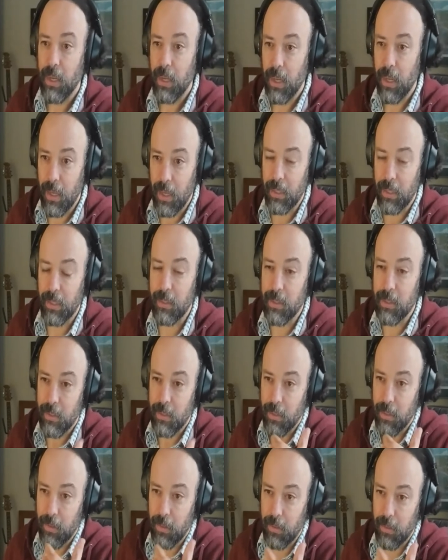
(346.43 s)
and
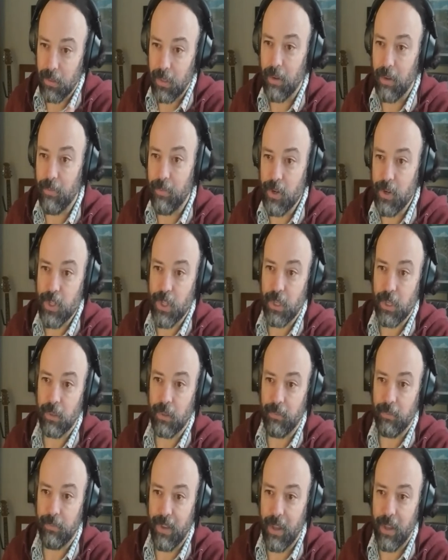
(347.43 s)
leveraging
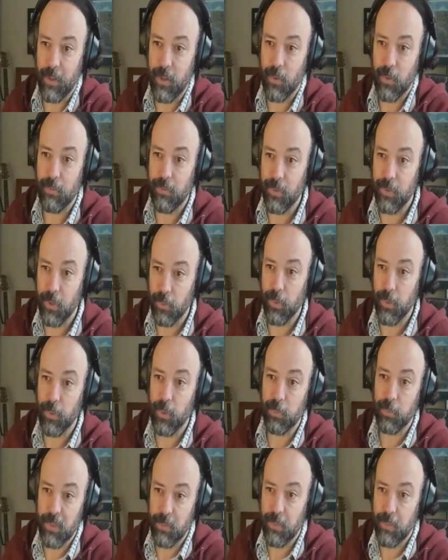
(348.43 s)
the value of the
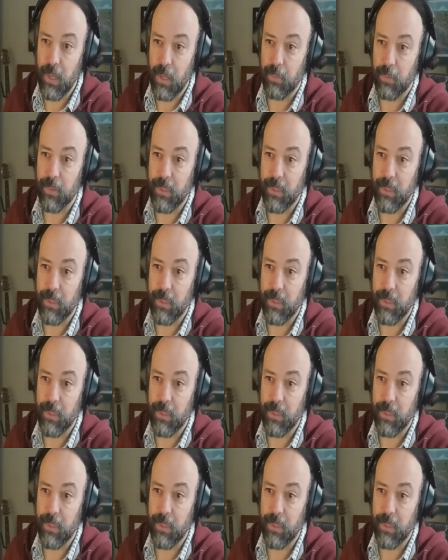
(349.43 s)
group to be able